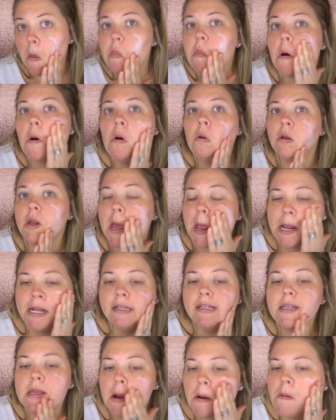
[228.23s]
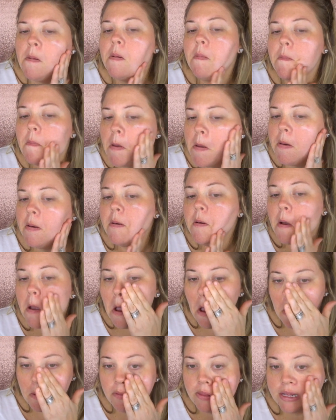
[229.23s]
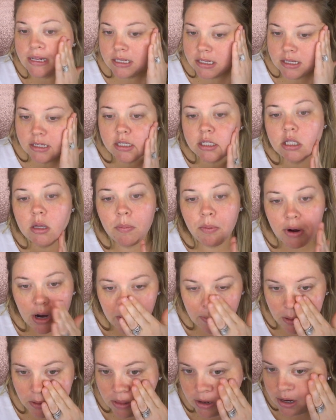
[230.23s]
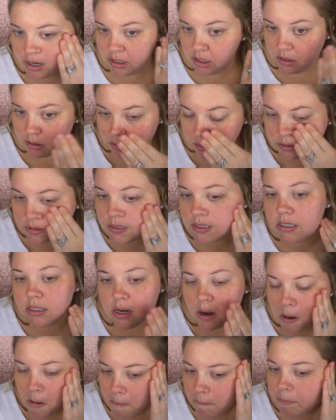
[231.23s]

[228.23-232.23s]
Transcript: the whole night. So this is the primer that I used.